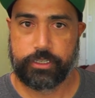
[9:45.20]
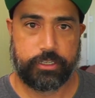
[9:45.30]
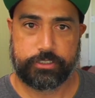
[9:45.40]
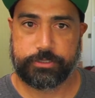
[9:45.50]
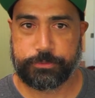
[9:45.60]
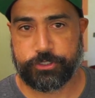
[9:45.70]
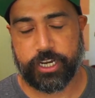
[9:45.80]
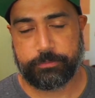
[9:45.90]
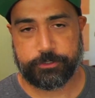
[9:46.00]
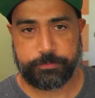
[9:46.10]

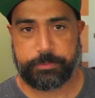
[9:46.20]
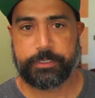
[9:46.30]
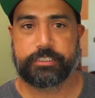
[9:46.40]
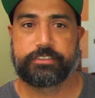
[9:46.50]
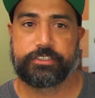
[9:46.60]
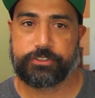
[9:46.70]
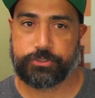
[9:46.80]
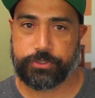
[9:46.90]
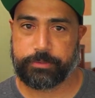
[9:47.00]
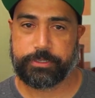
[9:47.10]
subscribers, maybe consider
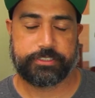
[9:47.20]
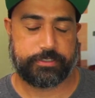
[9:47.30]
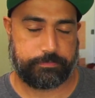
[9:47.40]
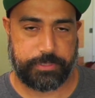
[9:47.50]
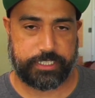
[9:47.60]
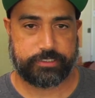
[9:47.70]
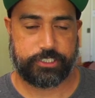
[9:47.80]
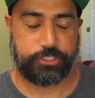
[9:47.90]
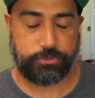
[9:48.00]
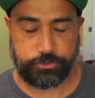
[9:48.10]
doing it because it means a
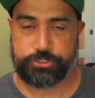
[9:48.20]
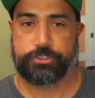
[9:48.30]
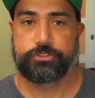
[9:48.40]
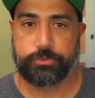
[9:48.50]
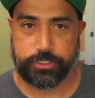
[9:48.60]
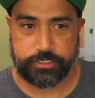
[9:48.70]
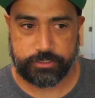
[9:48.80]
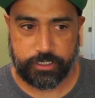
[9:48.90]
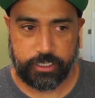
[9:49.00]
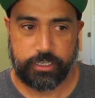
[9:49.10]
huge deal to us.
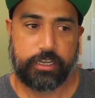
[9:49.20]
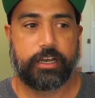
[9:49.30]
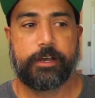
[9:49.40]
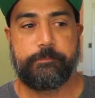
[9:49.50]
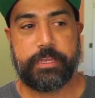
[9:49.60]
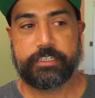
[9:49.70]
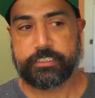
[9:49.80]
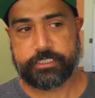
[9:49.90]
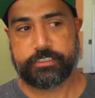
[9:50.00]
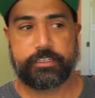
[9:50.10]
In
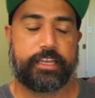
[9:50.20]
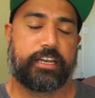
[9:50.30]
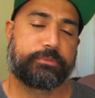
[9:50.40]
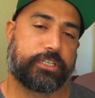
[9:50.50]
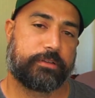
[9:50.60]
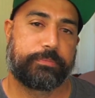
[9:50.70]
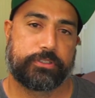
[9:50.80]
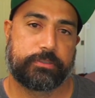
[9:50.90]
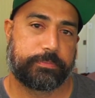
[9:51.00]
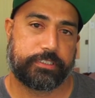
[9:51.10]
addition to that, I'm trying to
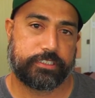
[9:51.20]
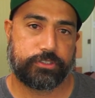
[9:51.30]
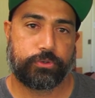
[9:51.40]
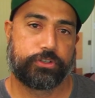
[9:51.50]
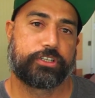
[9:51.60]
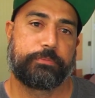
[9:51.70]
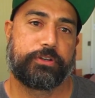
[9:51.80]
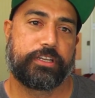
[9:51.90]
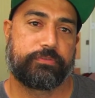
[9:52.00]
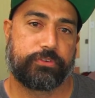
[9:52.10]
build up a Discord
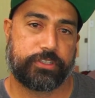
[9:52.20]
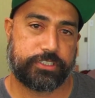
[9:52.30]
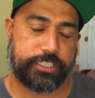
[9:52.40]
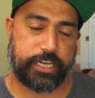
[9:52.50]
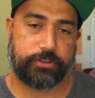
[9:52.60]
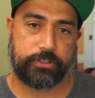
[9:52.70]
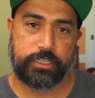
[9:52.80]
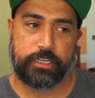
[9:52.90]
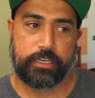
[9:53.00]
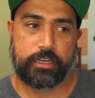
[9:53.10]
community for this channel.
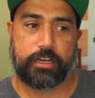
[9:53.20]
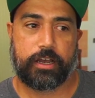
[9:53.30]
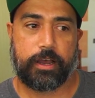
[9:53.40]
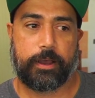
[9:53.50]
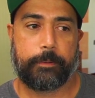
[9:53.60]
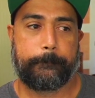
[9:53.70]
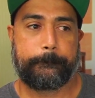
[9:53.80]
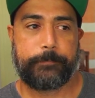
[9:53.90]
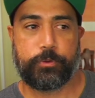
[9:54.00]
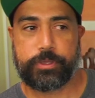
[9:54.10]

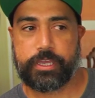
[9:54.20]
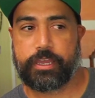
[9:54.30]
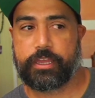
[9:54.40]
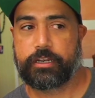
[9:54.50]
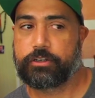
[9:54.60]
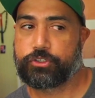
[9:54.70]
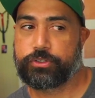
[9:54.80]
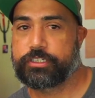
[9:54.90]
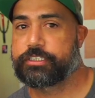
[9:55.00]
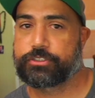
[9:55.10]
You can join
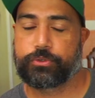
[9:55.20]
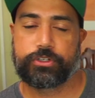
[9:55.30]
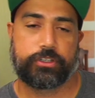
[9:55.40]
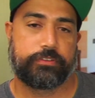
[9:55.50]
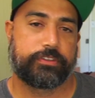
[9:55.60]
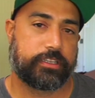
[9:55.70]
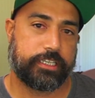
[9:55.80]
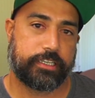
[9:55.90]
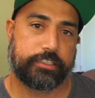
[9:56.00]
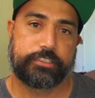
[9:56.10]
the Discord. I'll leave the
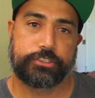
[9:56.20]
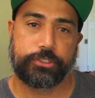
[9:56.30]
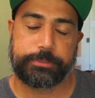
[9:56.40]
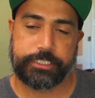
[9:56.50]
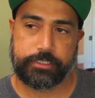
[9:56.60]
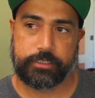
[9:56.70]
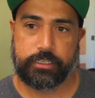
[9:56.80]
link in the description.